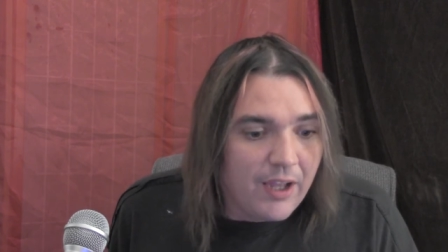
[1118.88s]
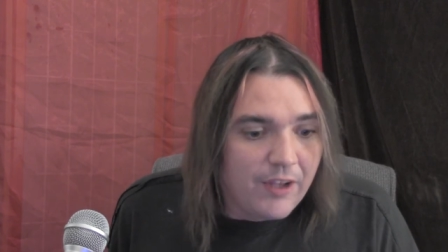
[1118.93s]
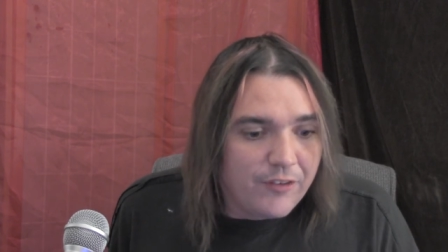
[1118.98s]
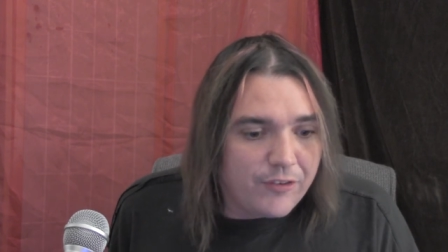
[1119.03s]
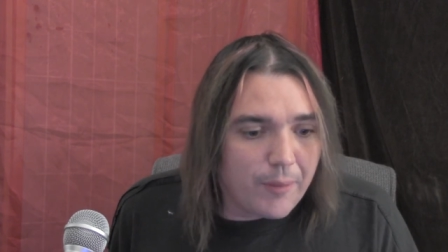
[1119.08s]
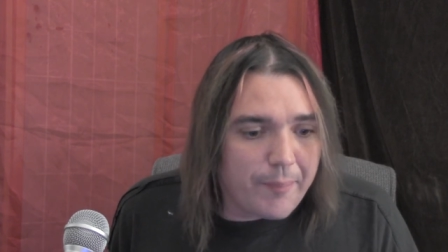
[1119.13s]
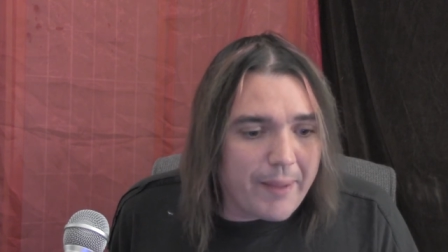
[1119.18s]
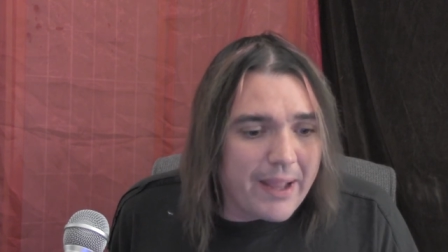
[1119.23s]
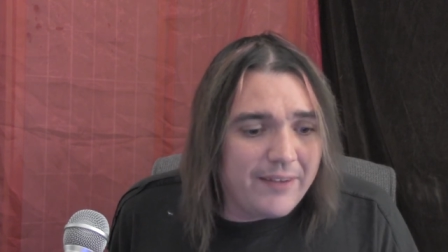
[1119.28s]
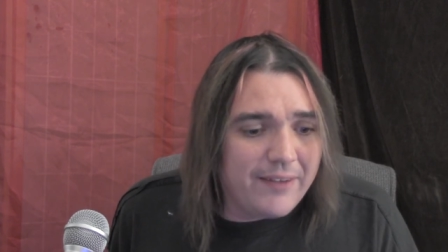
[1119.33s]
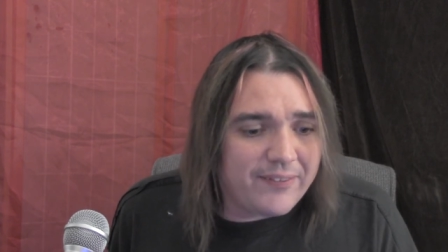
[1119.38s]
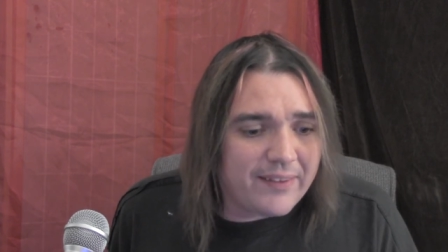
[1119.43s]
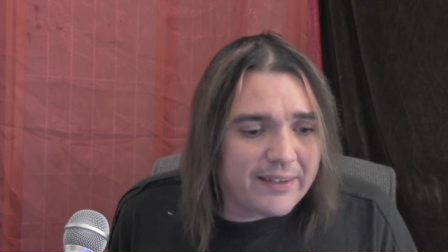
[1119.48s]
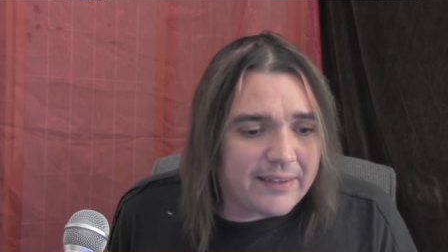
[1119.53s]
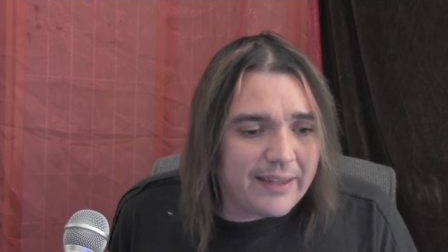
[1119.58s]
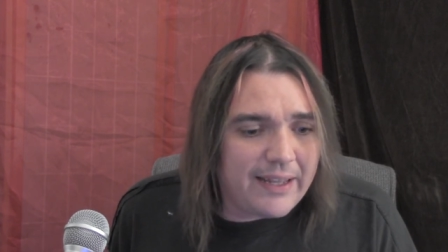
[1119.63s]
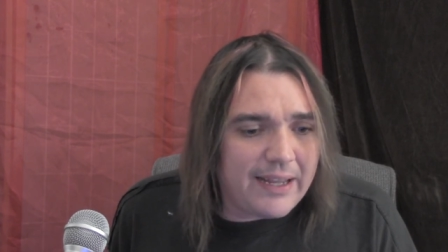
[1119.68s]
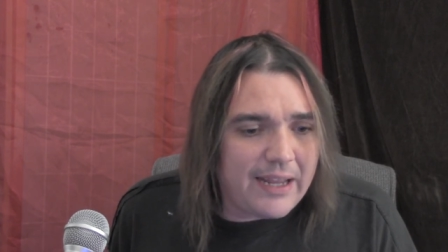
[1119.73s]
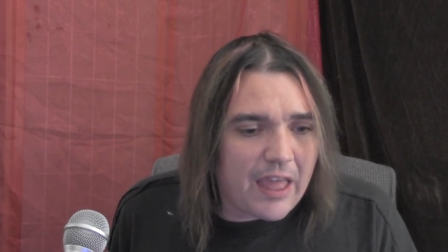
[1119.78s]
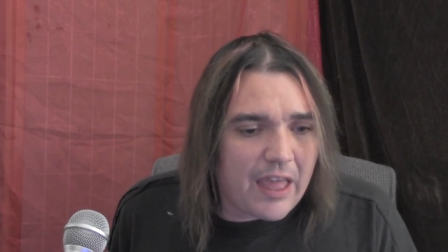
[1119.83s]
So
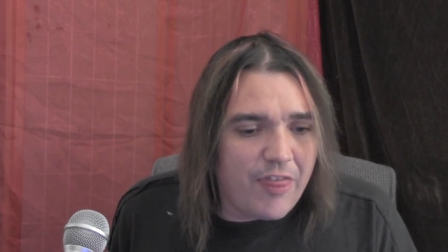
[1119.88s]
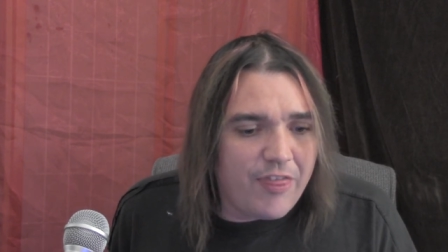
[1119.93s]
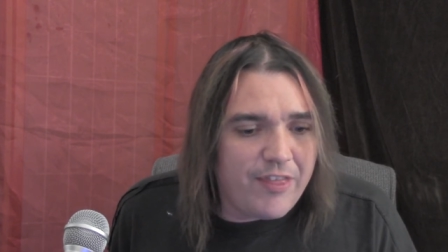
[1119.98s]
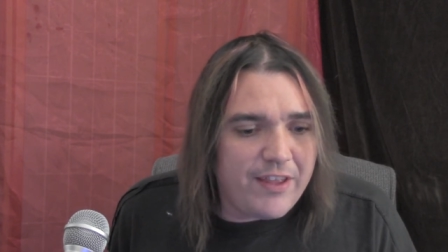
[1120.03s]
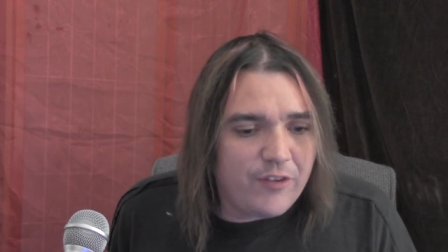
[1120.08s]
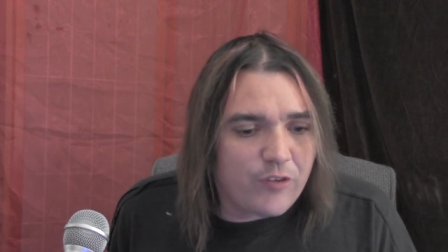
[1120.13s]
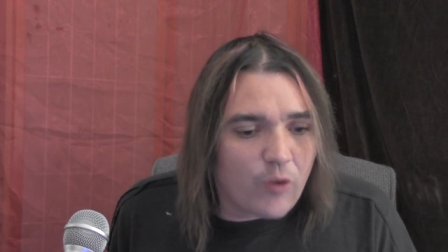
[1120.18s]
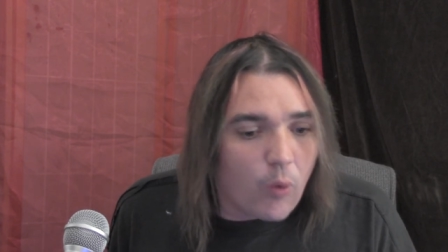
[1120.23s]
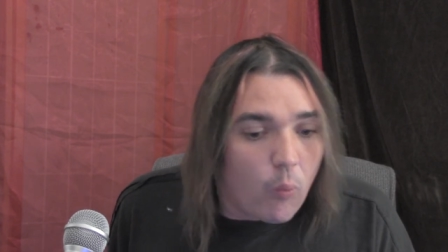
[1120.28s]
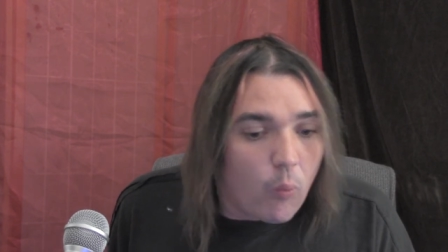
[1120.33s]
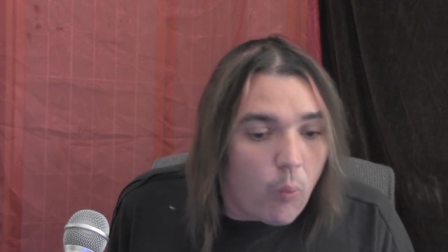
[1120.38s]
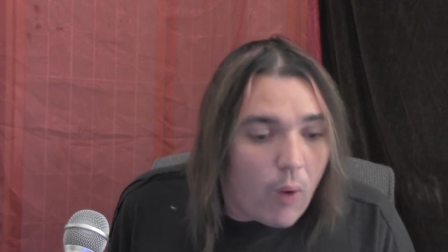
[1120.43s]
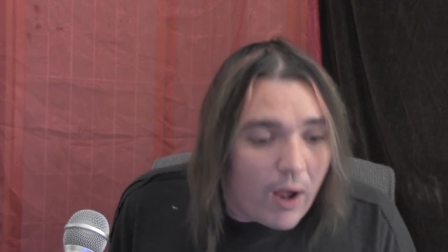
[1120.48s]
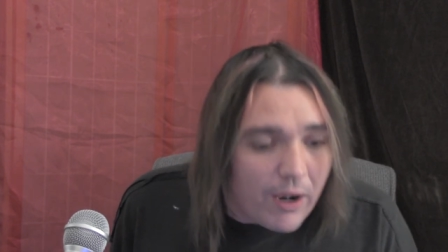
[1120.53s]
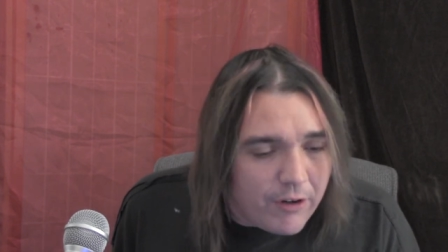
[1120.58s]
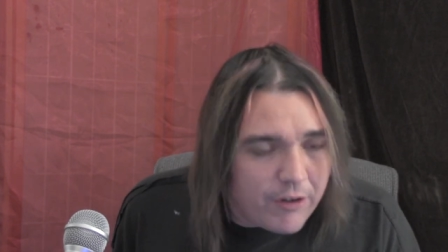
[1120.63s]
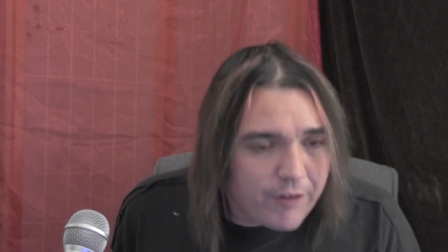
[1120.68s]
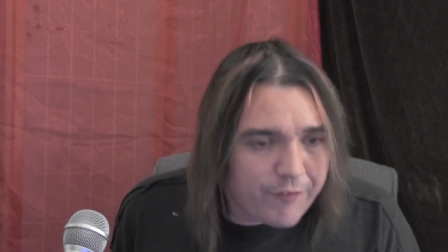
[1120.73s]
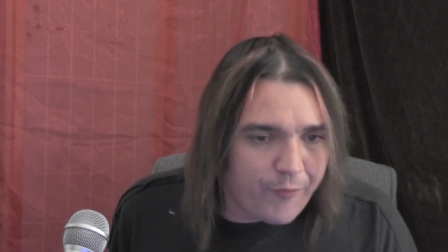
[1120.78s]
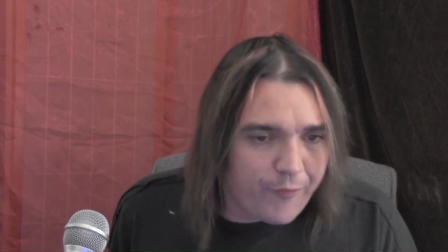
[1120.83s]
basically, these
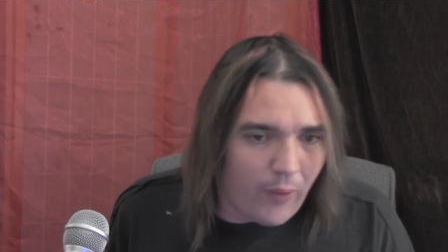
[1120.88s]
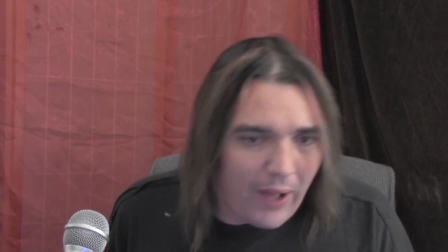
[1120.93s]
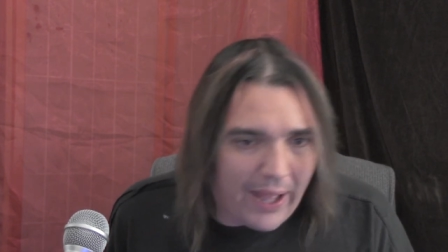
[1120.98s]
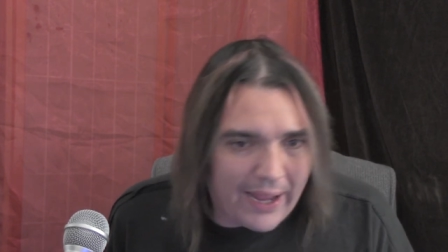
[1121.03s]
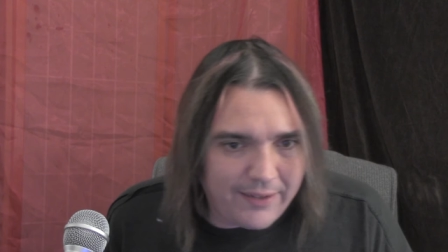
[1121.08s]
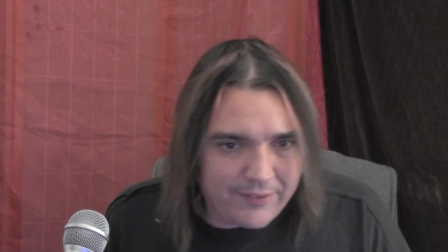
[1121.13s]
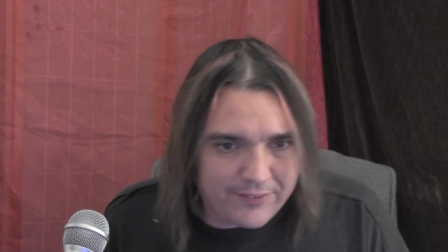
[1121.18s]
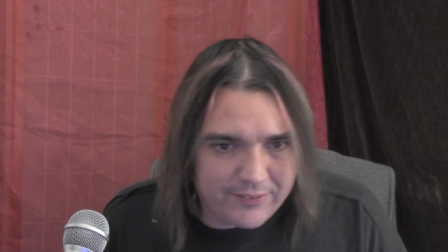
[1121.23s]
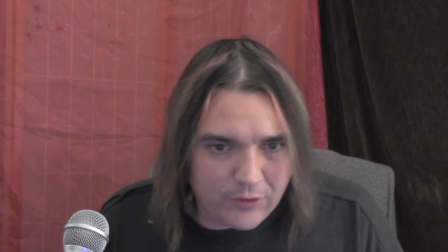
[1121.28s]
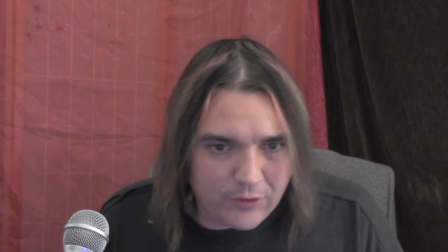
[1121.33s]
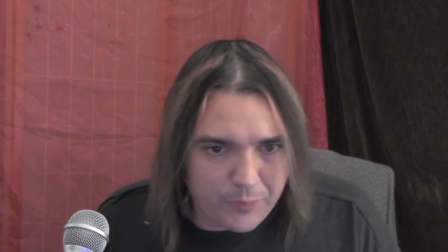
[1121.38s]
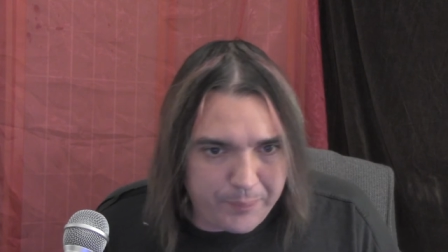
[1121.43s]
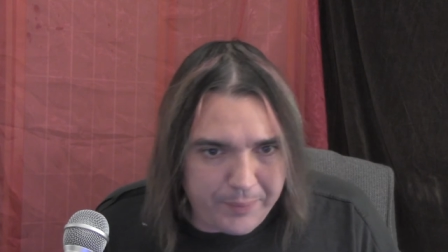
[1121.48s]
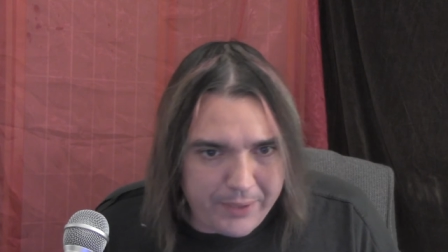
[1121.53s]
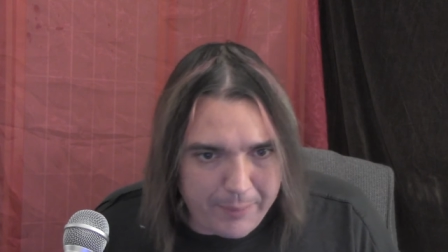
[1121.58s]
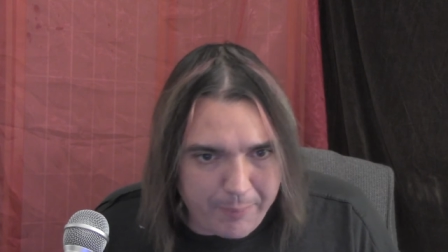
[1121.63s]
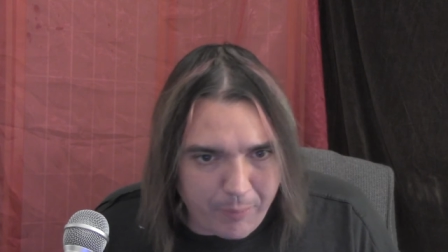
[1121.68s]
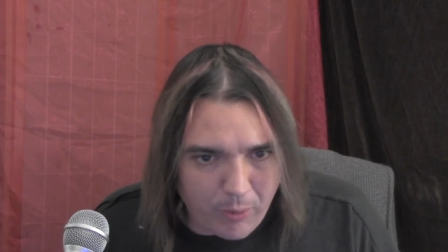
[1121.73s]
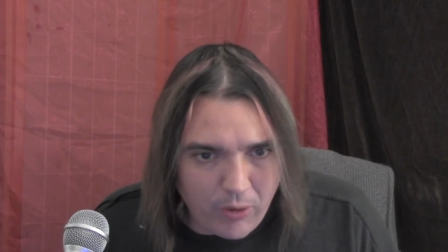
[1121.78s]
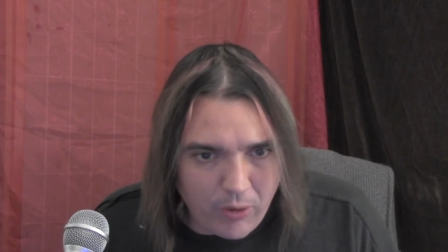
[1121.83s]
wonderful ISIS
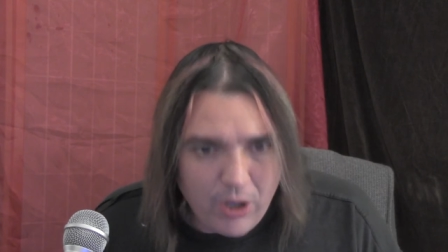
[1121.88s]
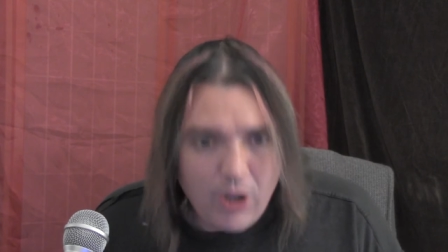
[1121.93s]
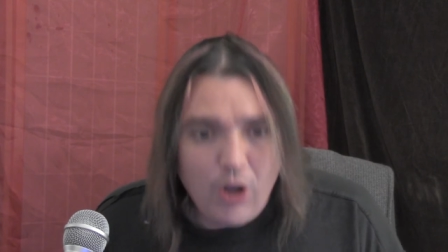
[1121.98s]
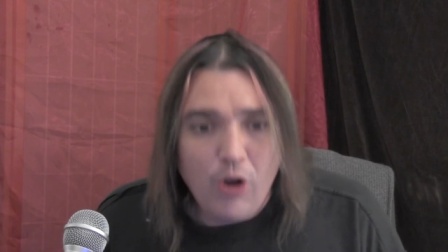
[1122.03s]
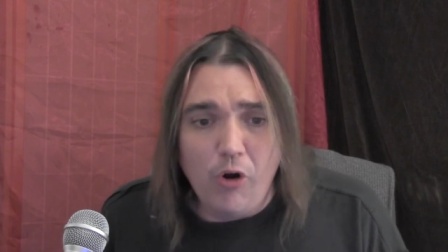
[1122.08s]
people,